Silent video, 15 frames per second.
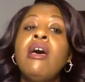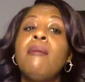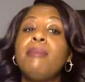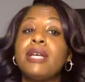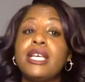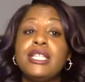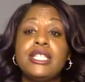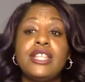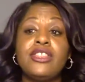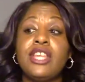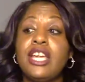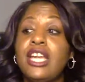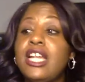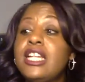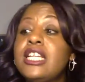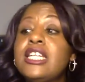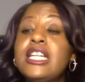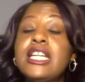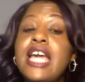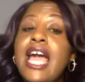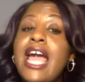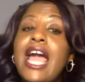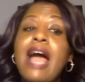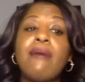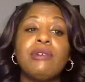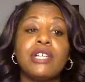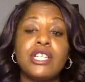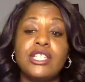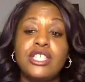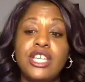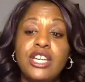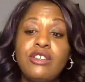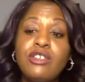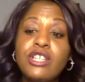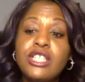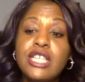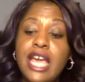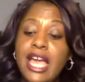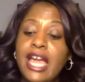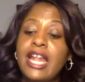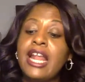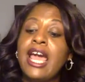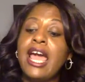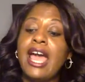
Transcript: Because at the end of the day, I will continue to say it.